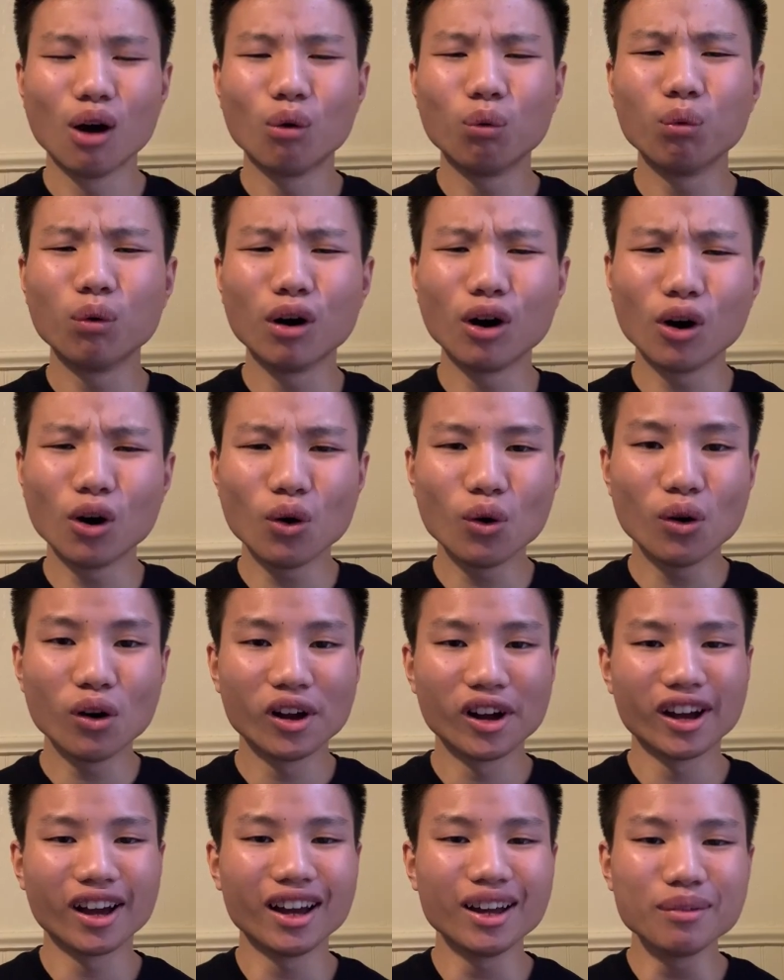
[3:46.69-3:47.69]
Well,
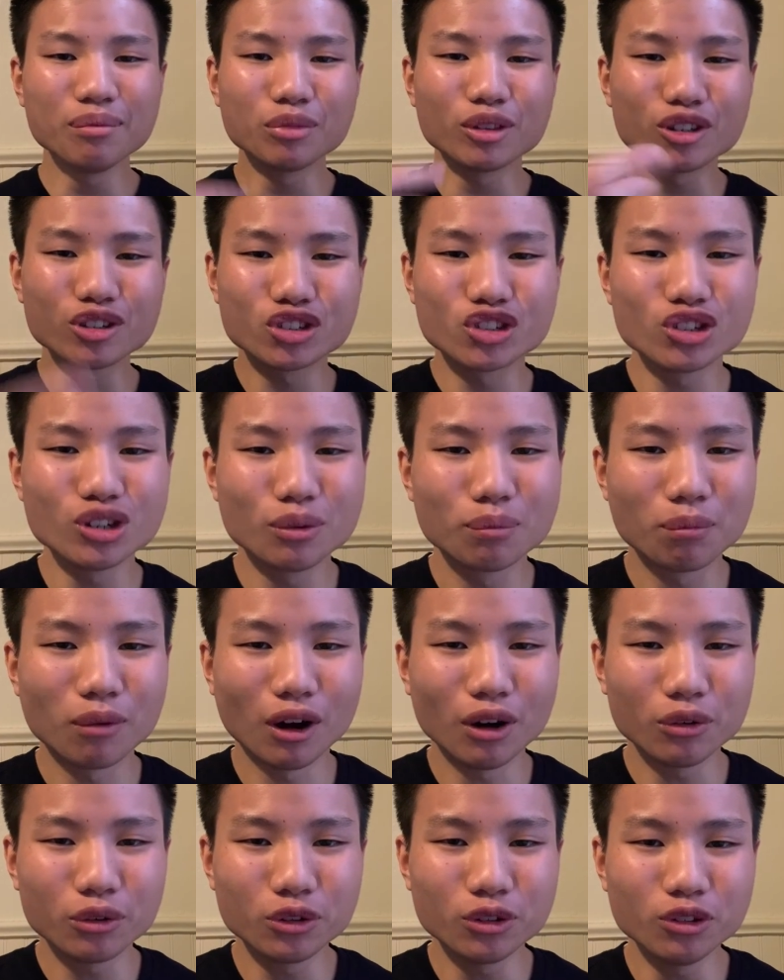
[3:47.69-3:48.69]
I'm not sure
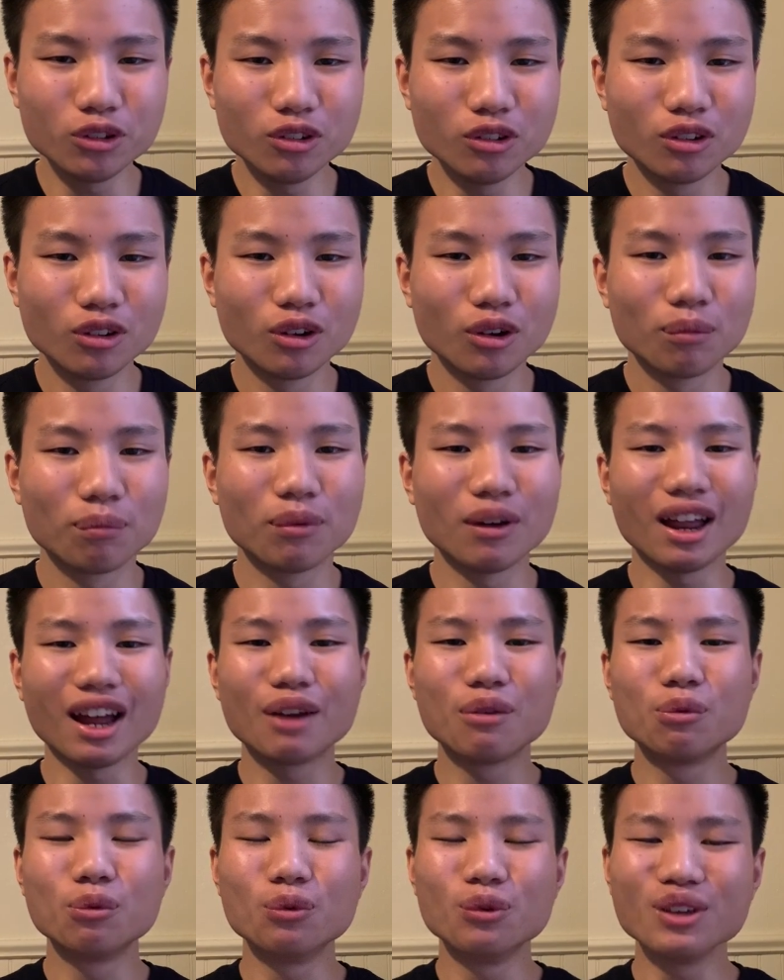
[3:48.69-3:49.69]
about you, but I
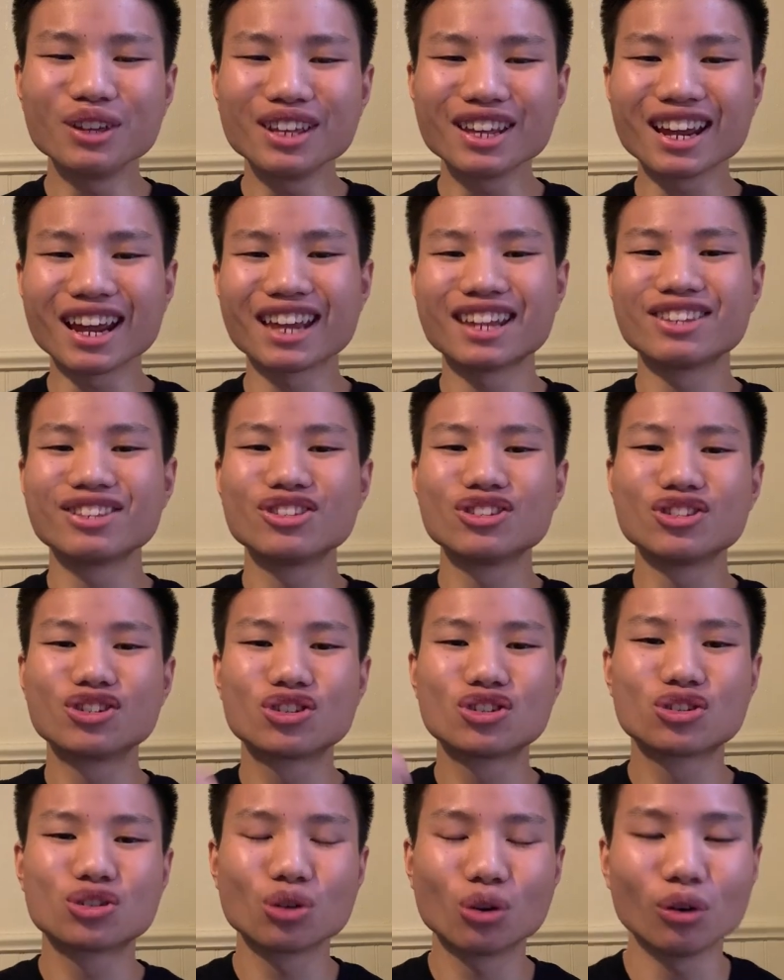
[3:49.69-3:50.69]
really
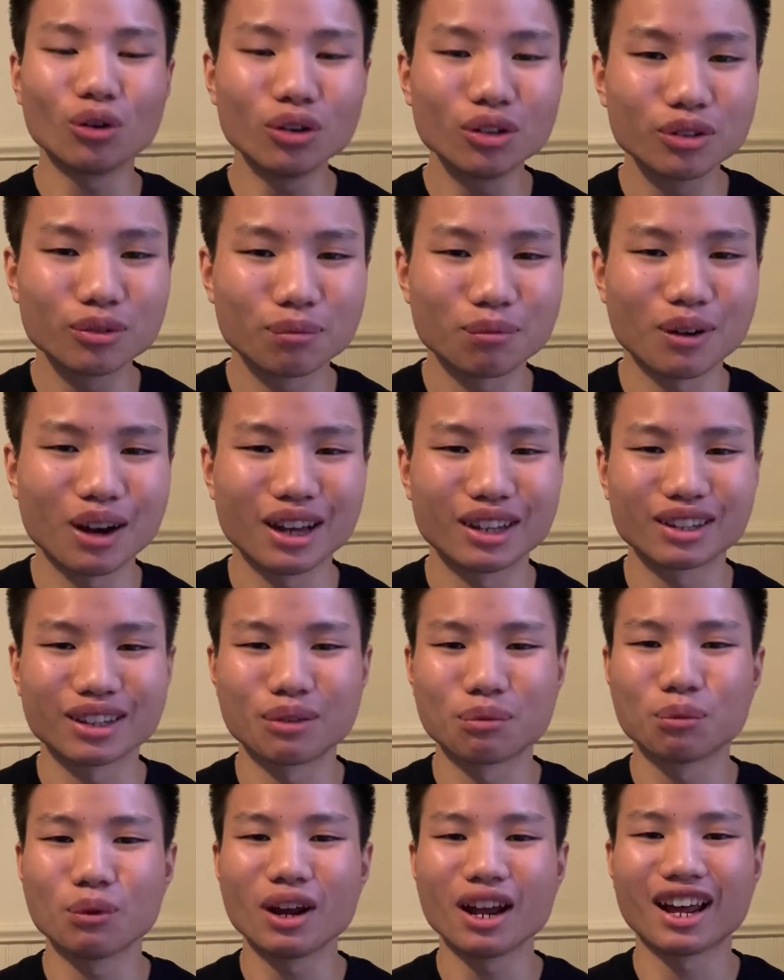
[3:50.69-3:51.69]
enjoy the part that
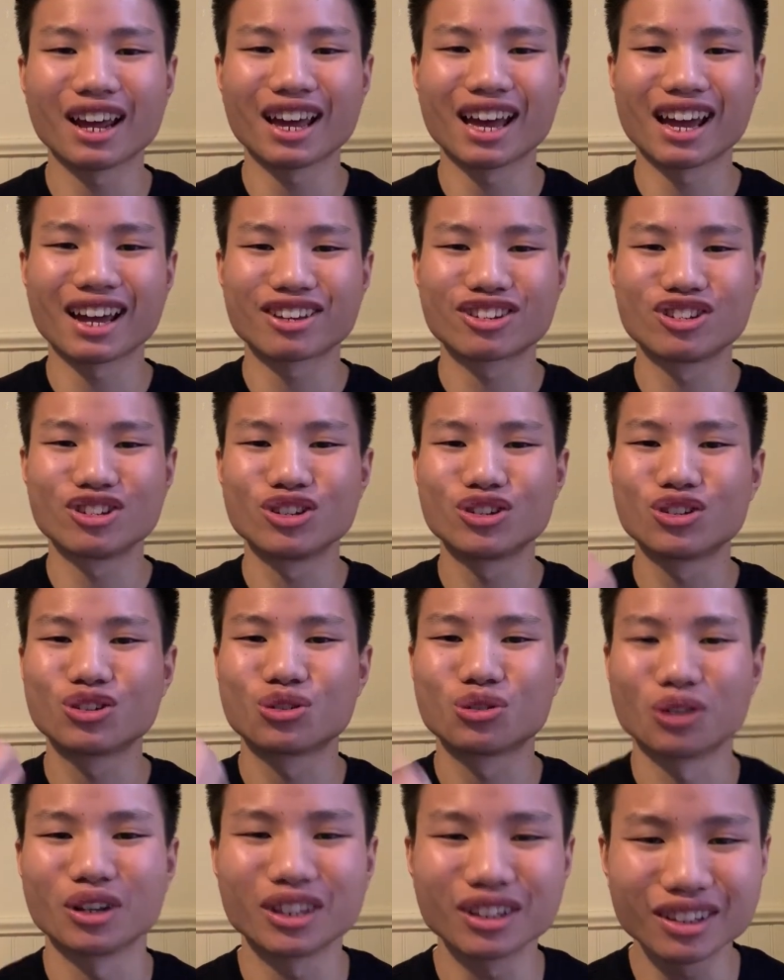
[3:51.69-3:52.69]
where I actually
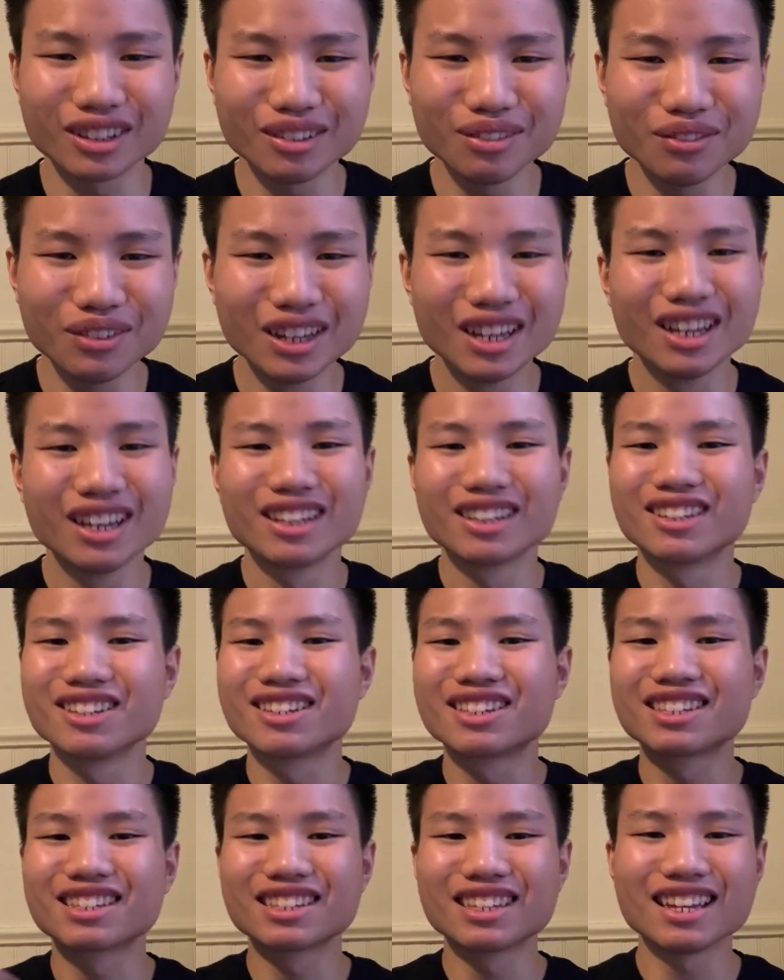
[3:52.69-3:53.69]
trick them to
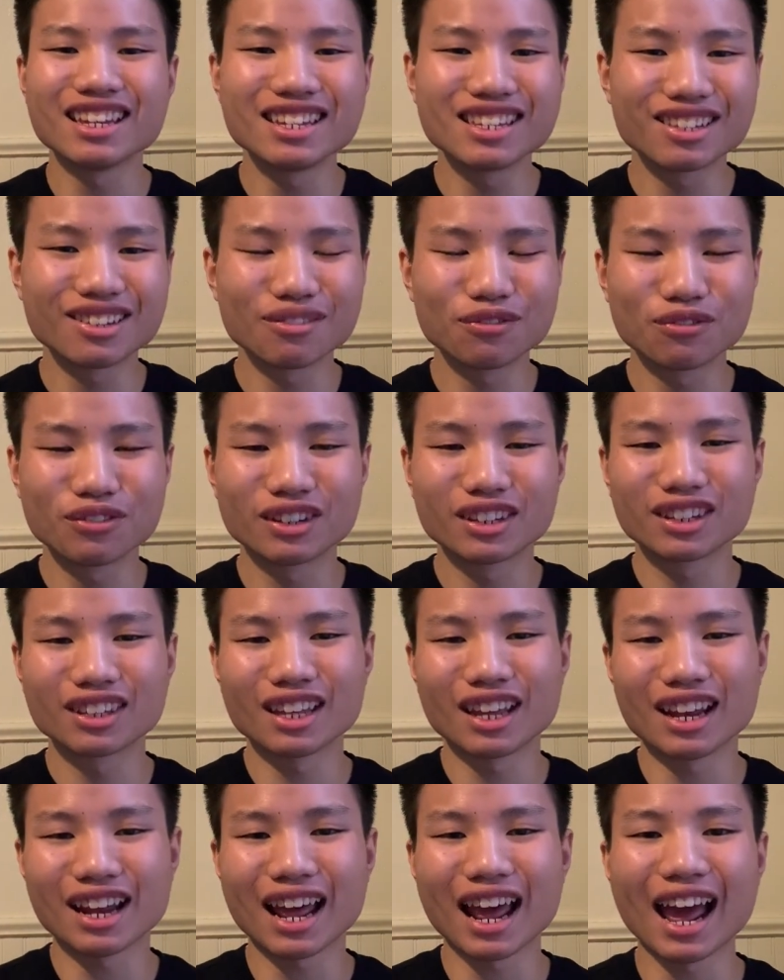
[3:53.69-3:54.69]
say something that
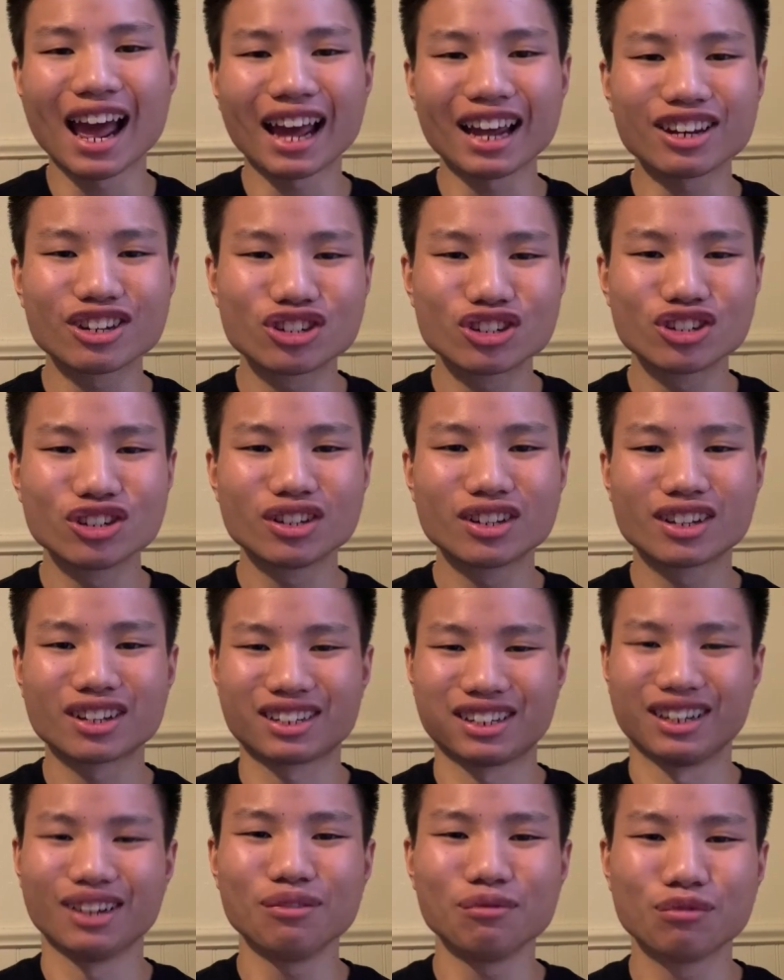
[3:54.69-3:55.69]
actually
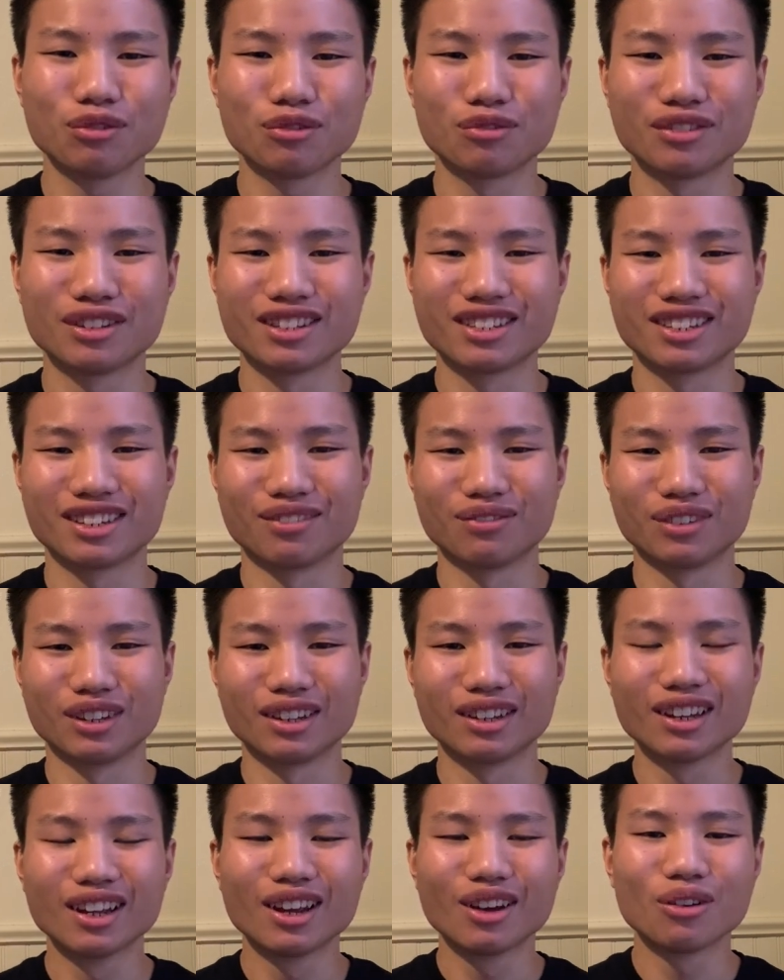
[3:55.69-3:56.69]
complimenting me.
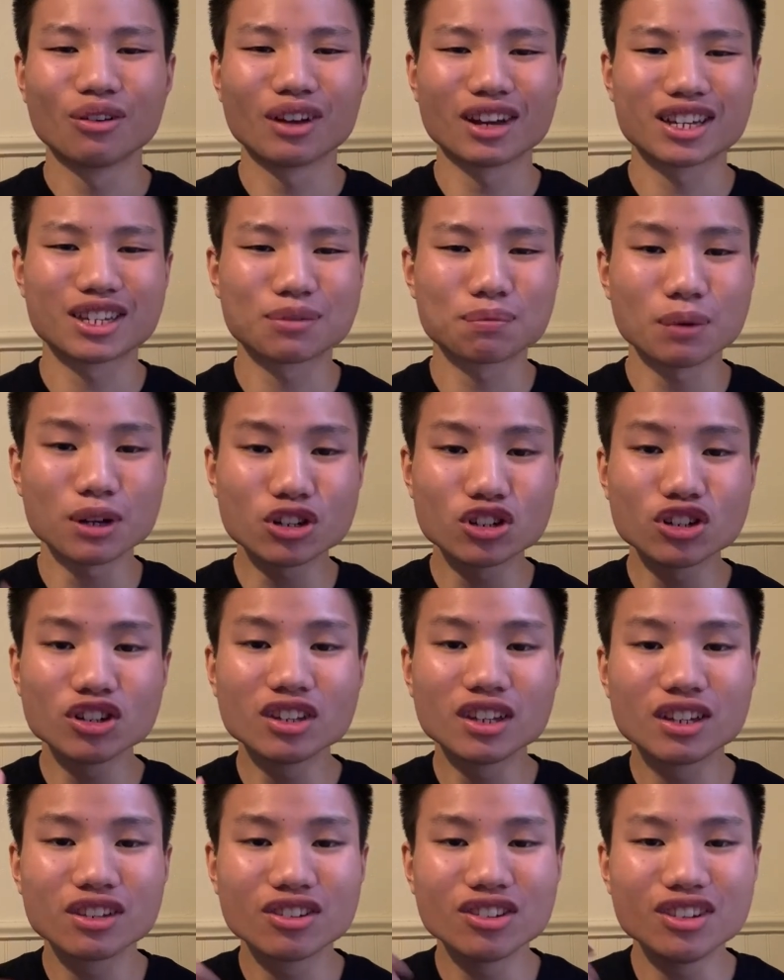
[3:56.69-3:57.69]
Especially they
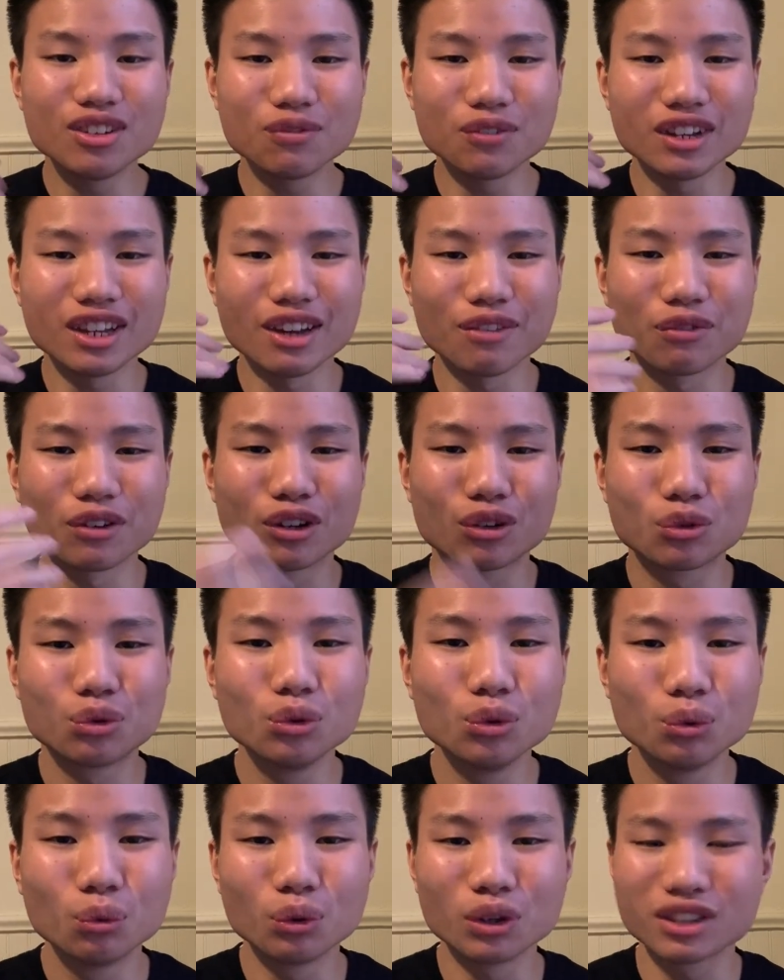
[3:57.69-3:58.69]
don't even have a clue
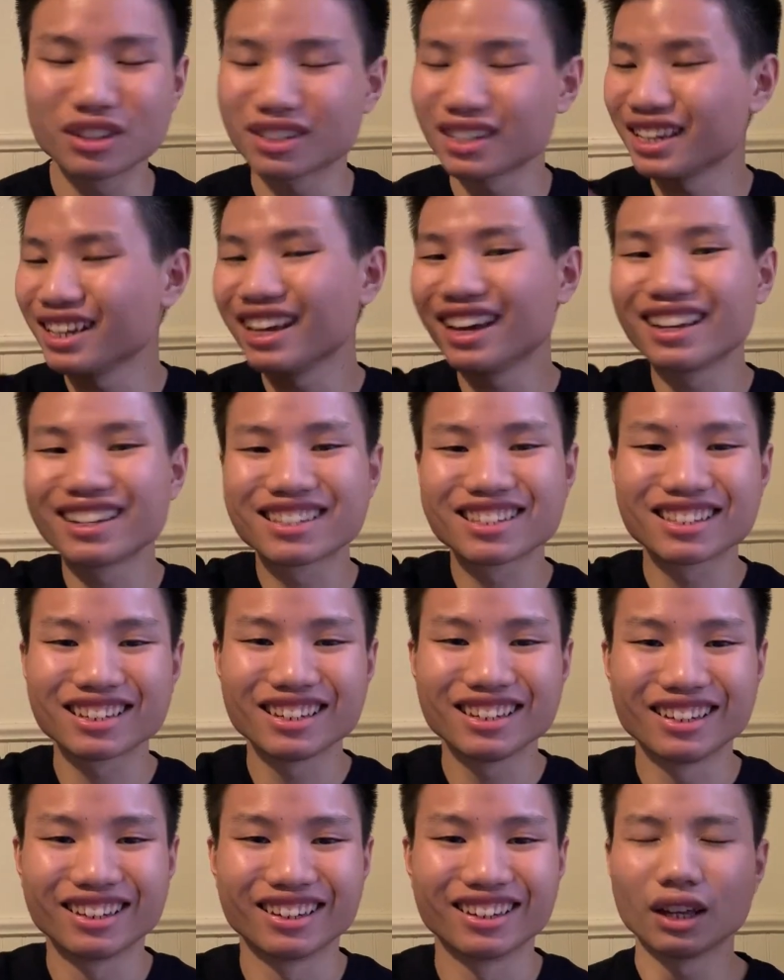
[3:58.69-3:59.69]
what they are
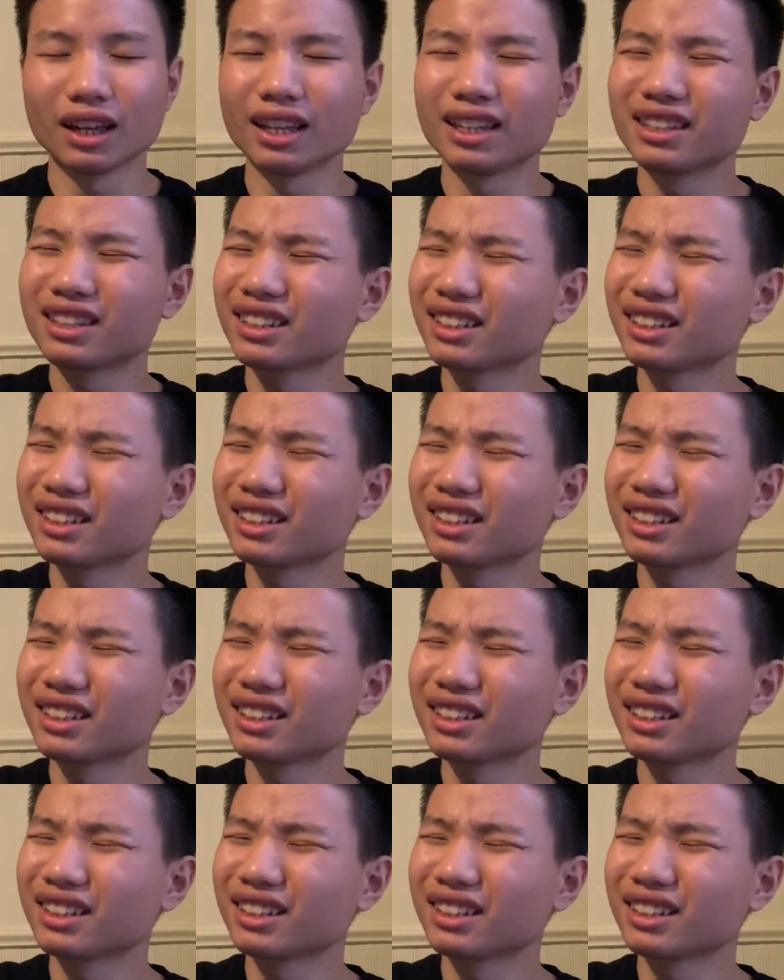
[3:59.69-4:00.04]
saying. And